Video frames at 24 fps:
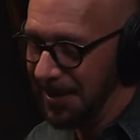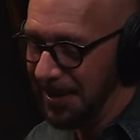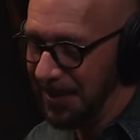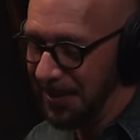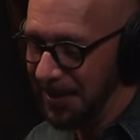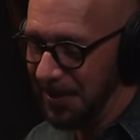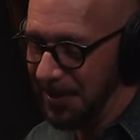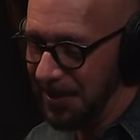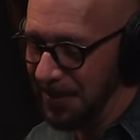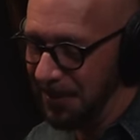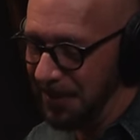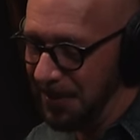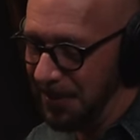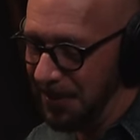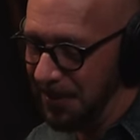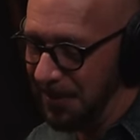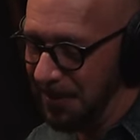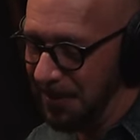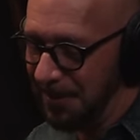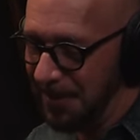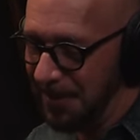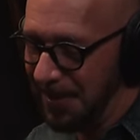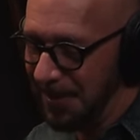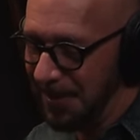if
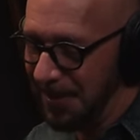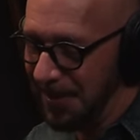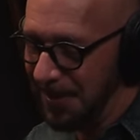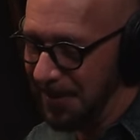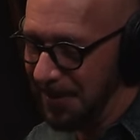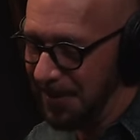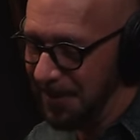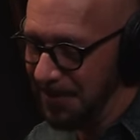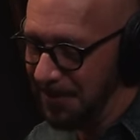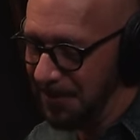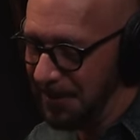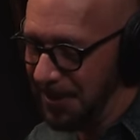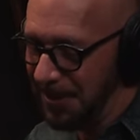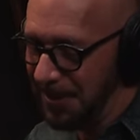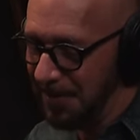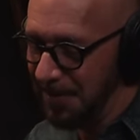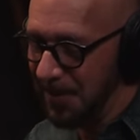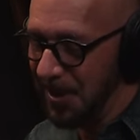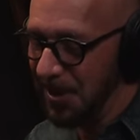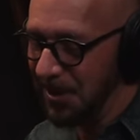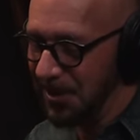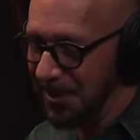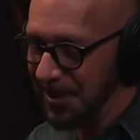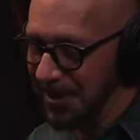you read the
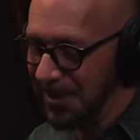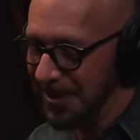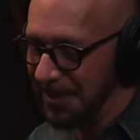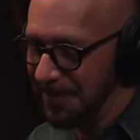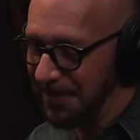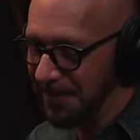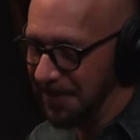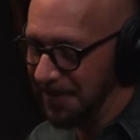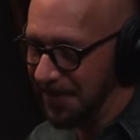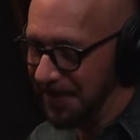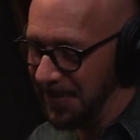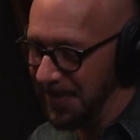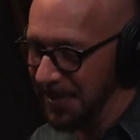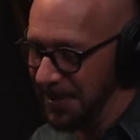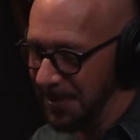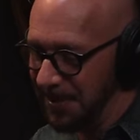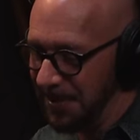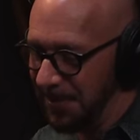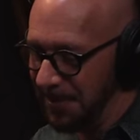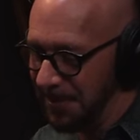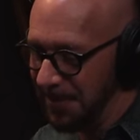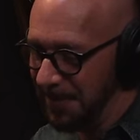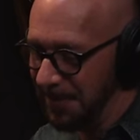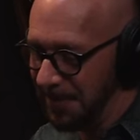Marx, you know
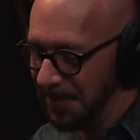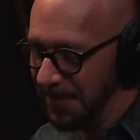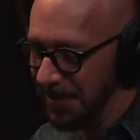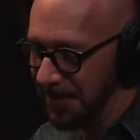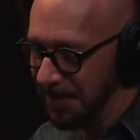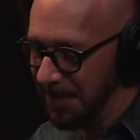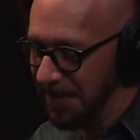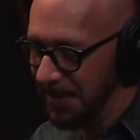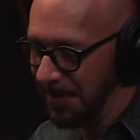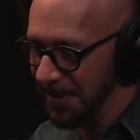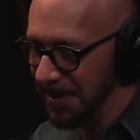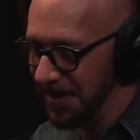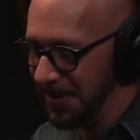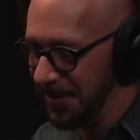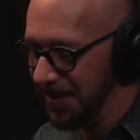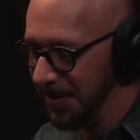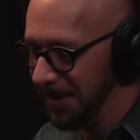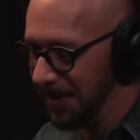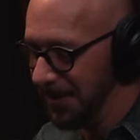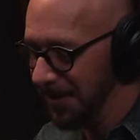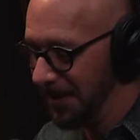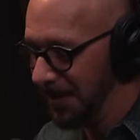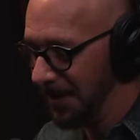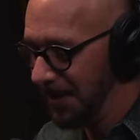the the the
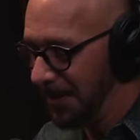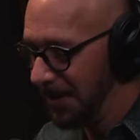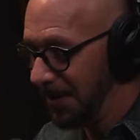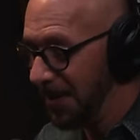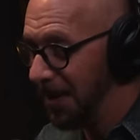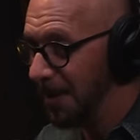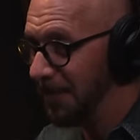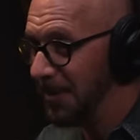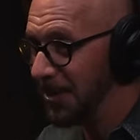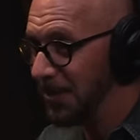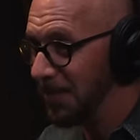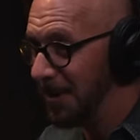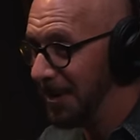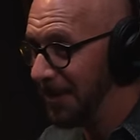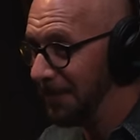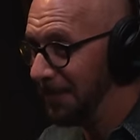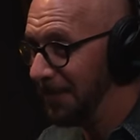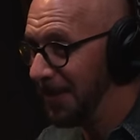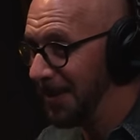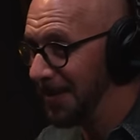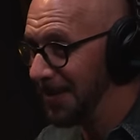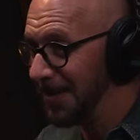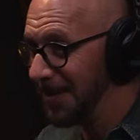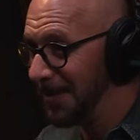Communist
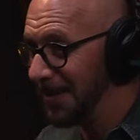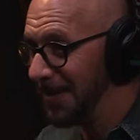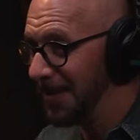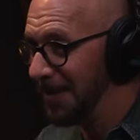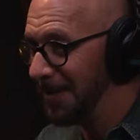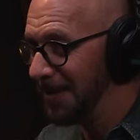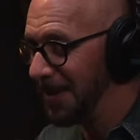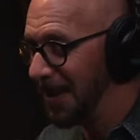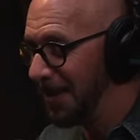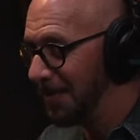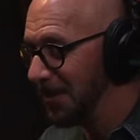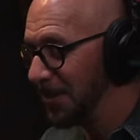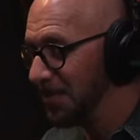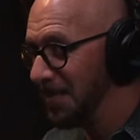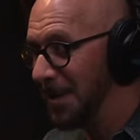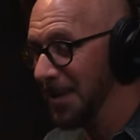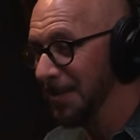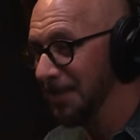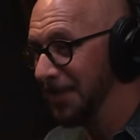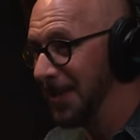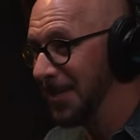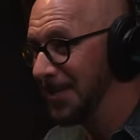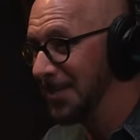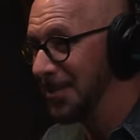Manifesto, the uh, Communist
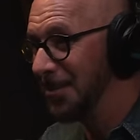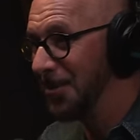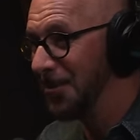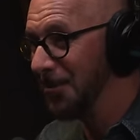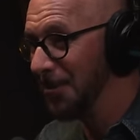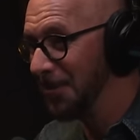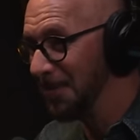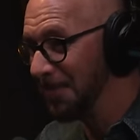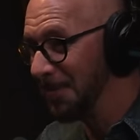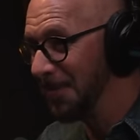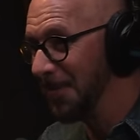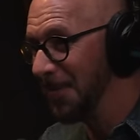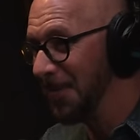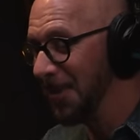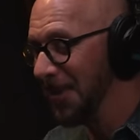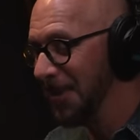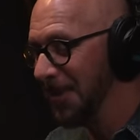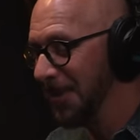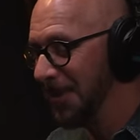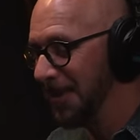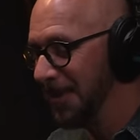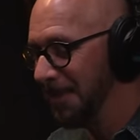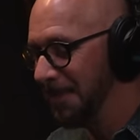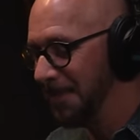Manifesto, or, or
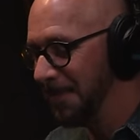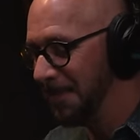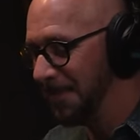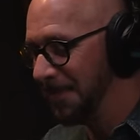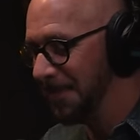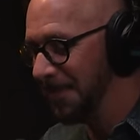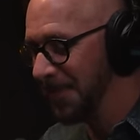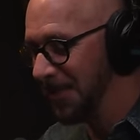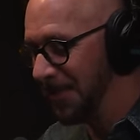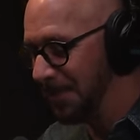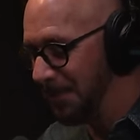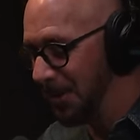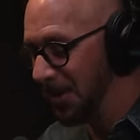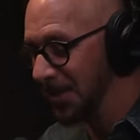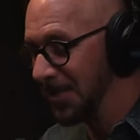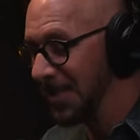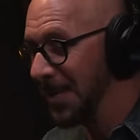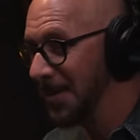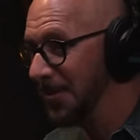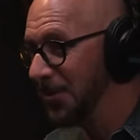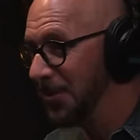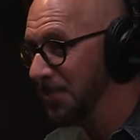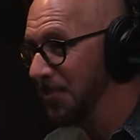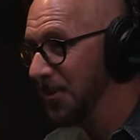the the Marx
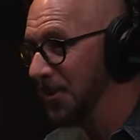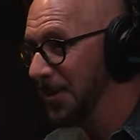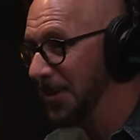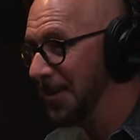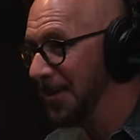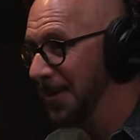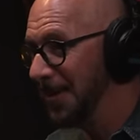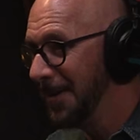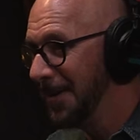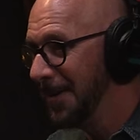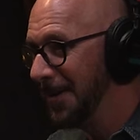Engels book,